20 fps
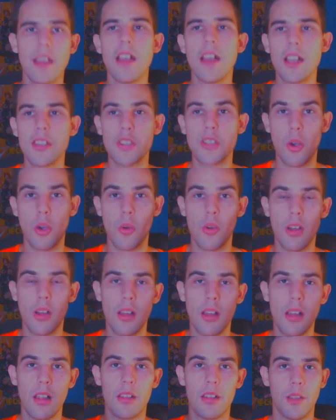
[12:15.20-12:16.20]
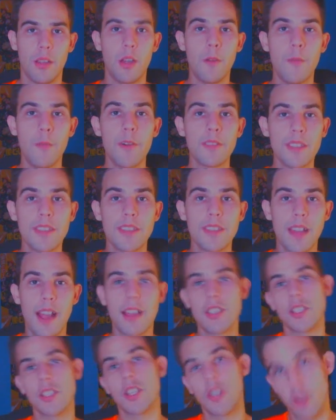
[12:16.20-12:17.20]
So Littlefoot
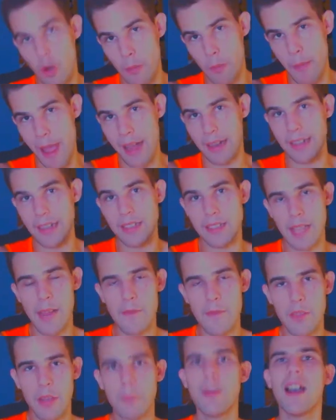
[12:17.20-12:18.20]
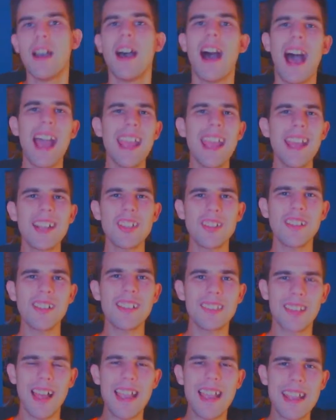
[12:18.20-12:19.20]
decides to go back and save them. I actually
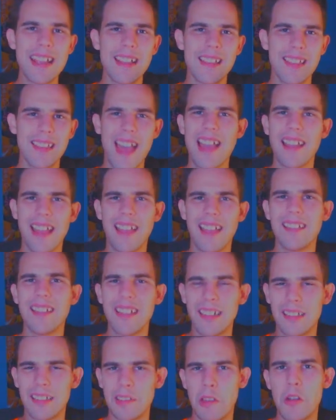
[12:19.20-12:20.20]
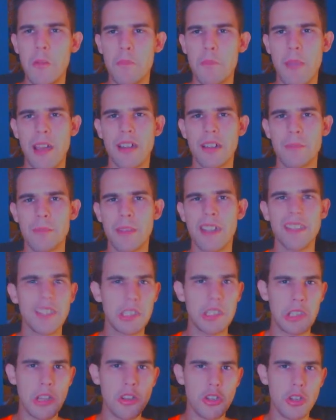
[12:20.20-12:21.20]
like that ending a little better because it
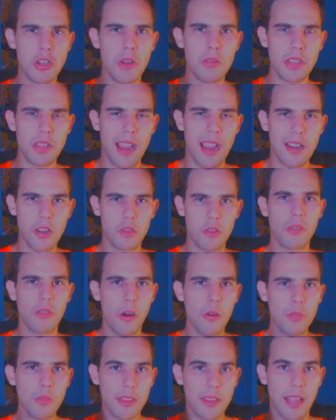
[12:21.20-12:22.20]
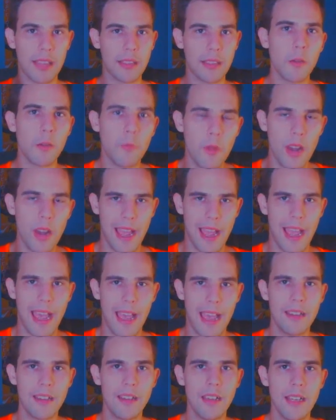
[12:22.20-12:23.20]
does show the kind of growth that Littlefoot
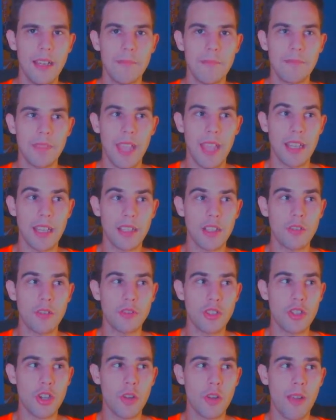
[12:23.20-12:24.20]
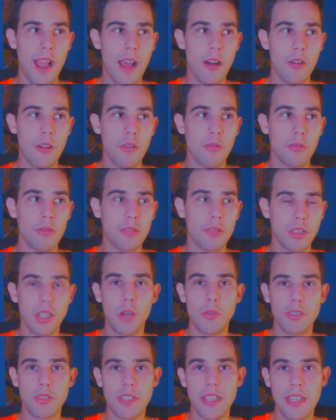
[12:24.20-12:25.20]
had and it goes to show how
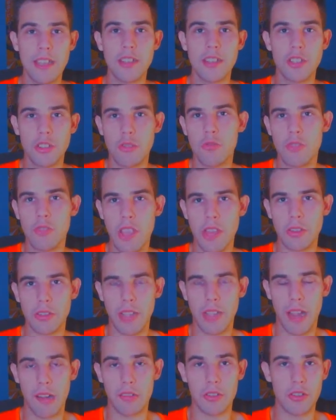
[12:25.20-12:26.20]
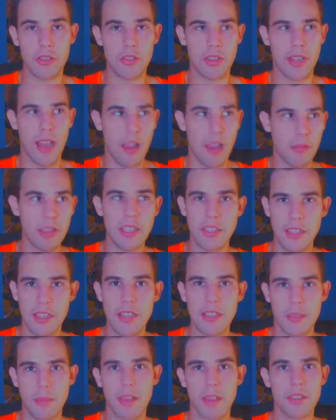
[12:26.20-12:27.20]
close he is to the other characters and how he sees
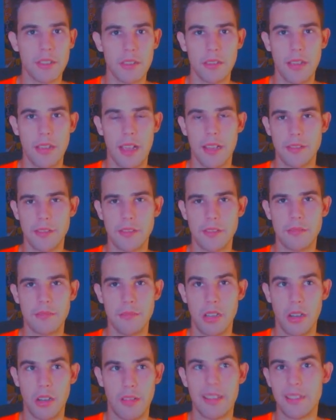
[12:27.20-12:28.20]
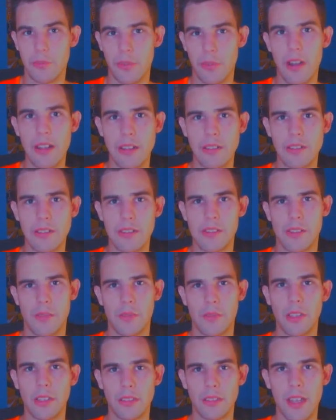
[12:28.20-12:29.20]
them as as you know his friends and stuff
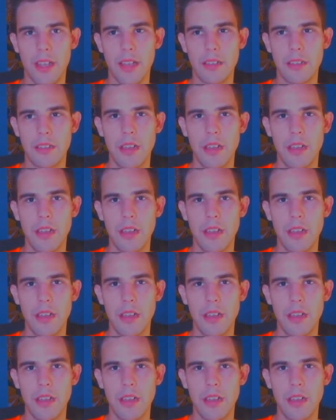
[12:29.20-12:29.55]
like that.